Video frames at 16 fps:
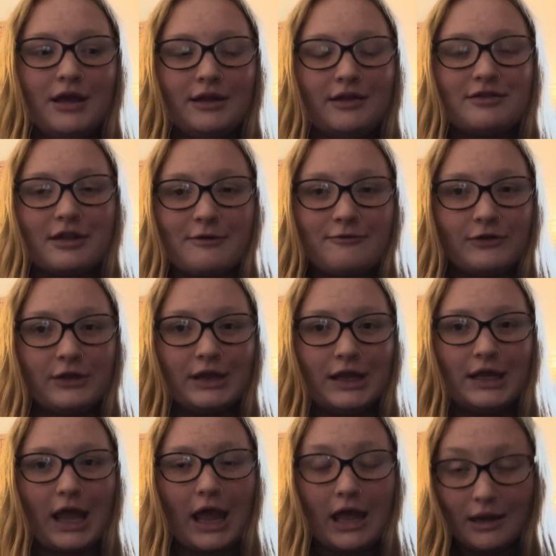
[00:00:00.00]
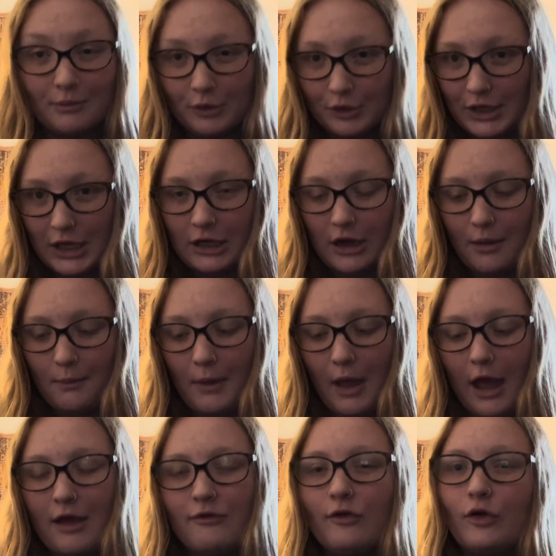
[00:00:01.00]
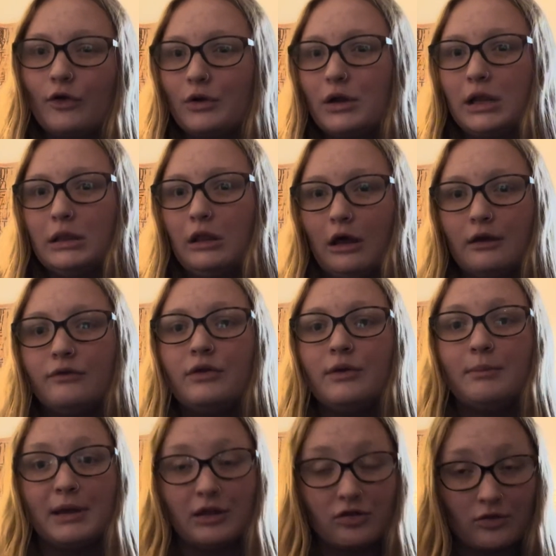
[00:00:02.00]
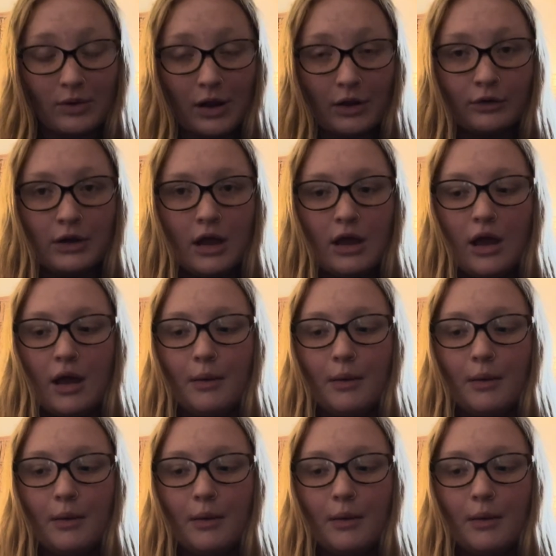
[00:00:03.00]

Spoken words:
because I feel like Animal Kingdom, I've heard a lot of debates around,